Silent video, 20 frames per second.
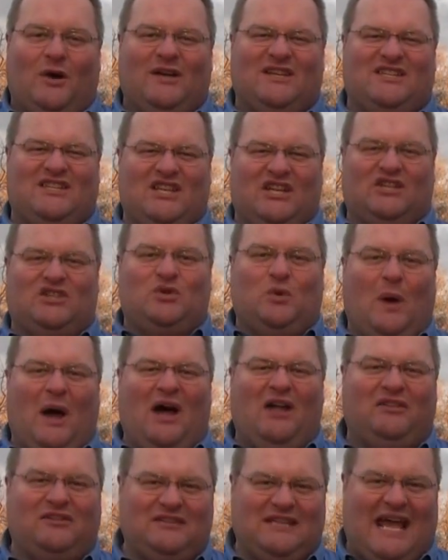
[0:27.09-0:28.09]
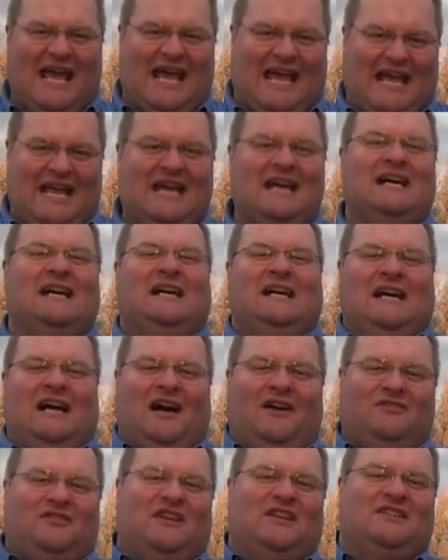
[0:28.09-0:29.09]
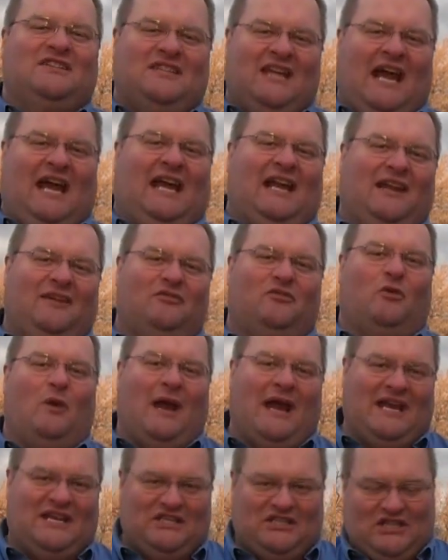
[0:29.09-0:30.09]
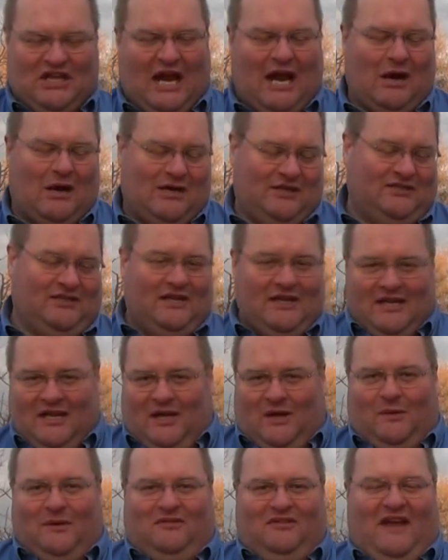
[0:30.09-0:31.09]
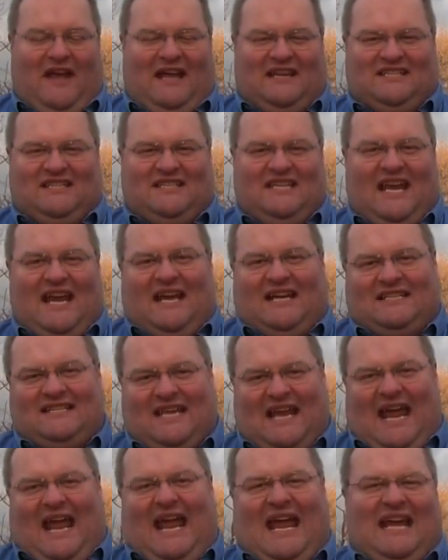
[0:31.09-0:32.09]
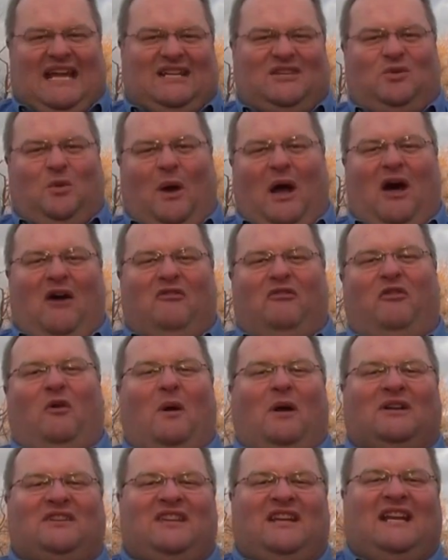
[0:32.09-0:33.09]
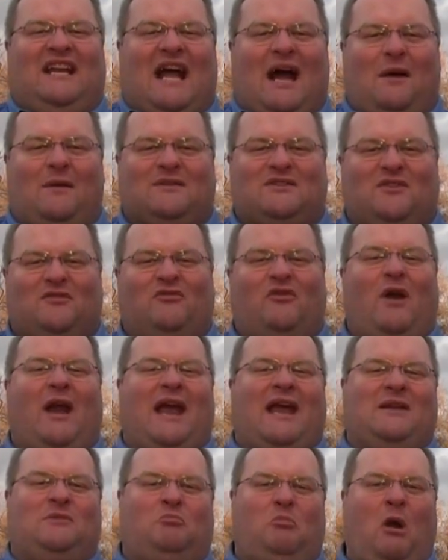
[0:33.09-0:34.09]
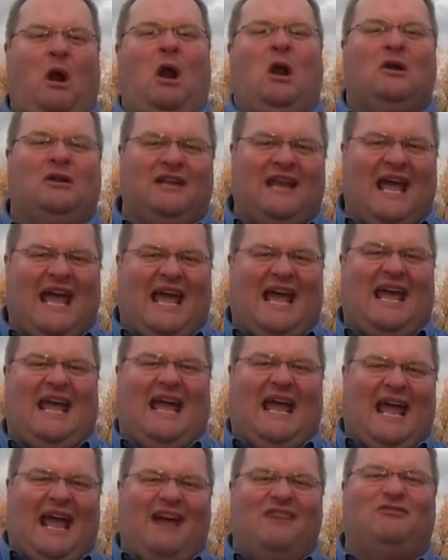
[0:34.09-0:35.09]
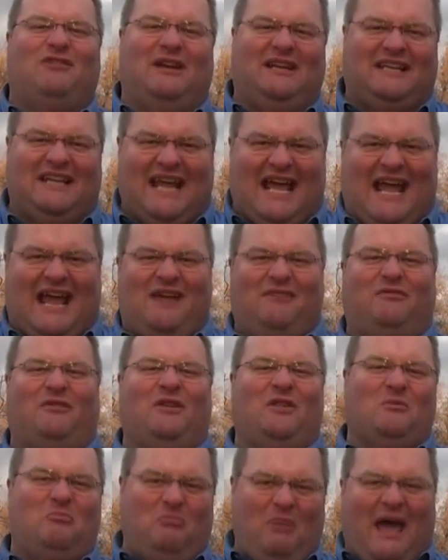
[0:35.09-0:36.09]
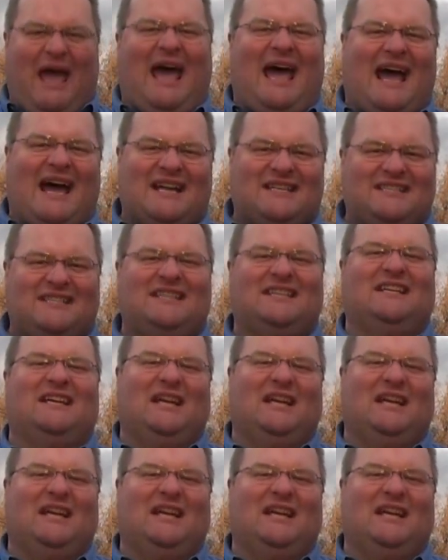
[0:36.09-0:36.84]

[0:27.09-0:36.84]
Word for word: is the 12th day of consecutive rain showers. We've had 6, 8, 12, 14 hours of rain per day, every day for the past